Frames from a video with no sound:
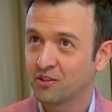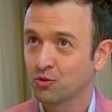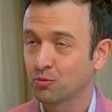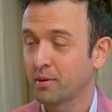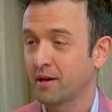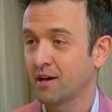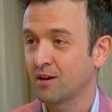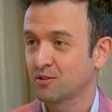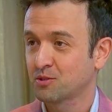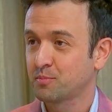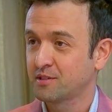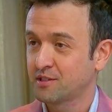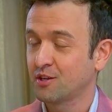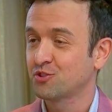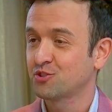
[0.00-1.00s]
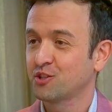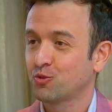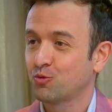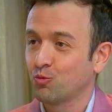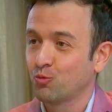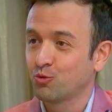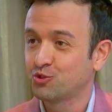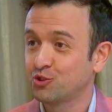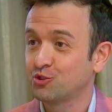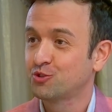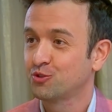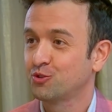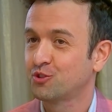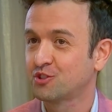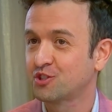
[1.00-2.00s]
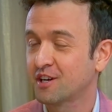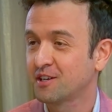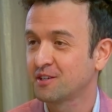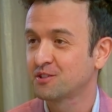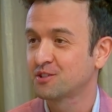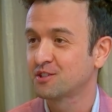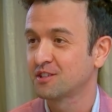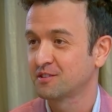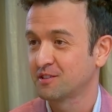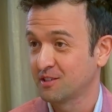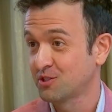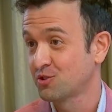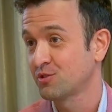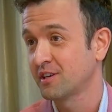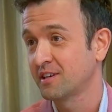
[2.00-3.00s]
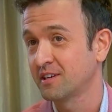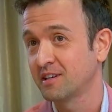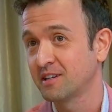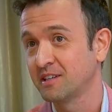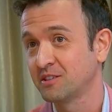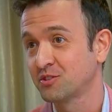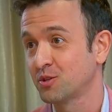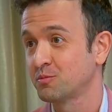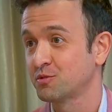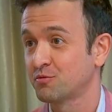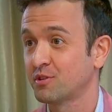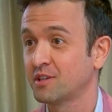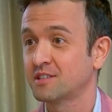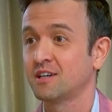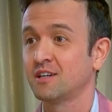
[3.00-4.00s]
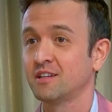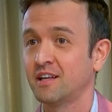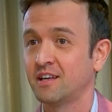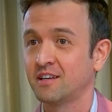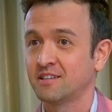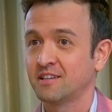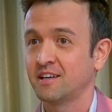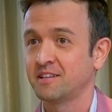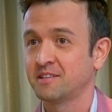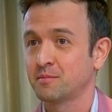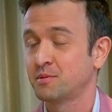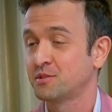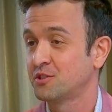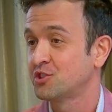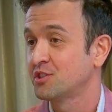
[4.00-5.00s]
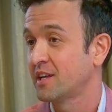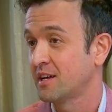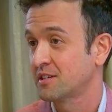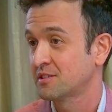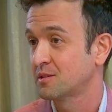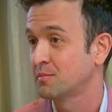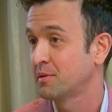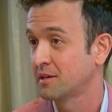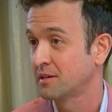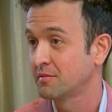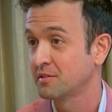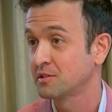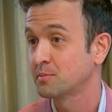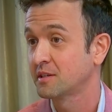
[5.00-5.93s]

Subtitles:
in your powers potentially would you do to change Australia in terms of retail and the position it has, competitively